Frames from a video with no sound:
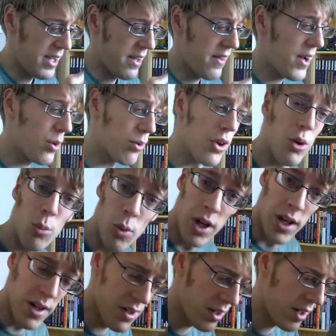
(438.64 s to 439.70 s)
that'll go
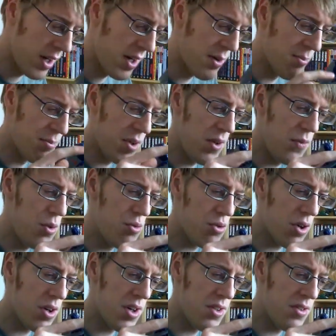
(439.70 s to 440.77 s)
weird. If you
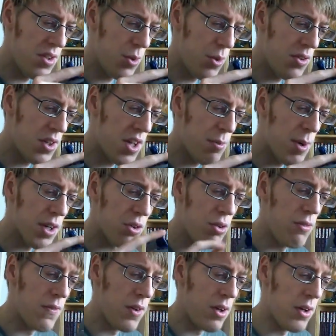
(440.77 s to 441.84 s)
try and tilt his head back
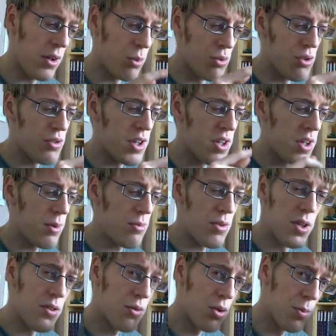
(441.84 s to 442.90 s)
too far, you'll just end up
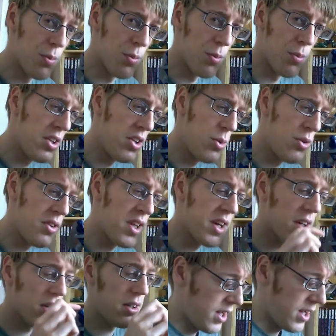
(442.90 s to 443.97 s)
transforming it back into his
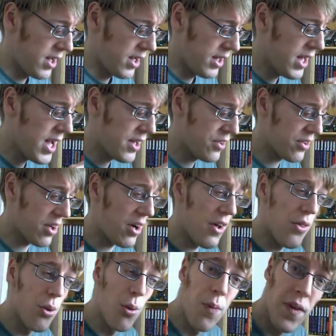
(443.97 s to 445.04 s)
neck. Yes, I
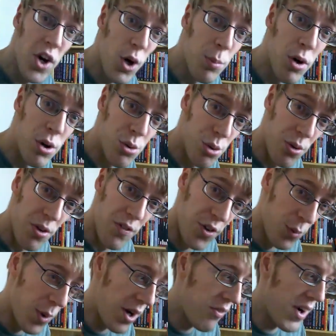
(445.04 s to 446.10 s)
thought the elbows were on the
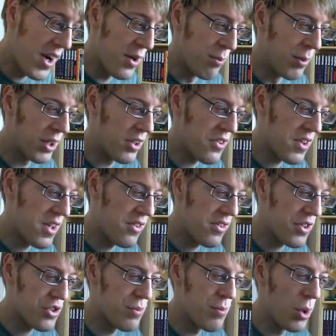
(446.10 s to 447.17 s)
wrong way round because there's
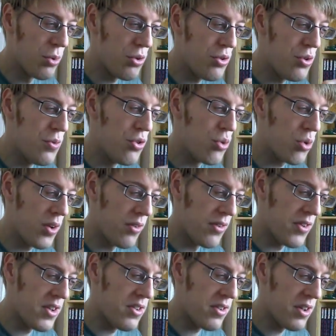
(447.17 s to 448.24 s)
such a multitude of
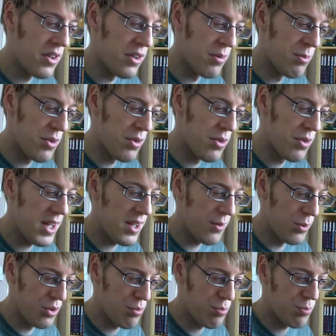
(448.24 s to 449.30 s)
swivels in his arms that it
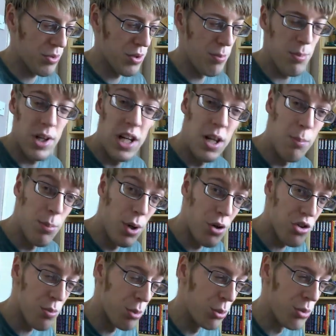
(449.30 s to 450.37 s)
was completely
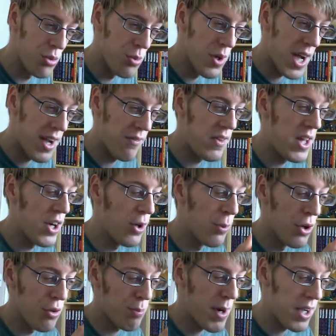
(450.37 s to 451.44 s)
possible to have the
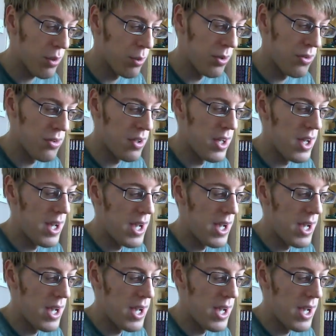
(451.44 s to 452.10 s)
elbows backwards.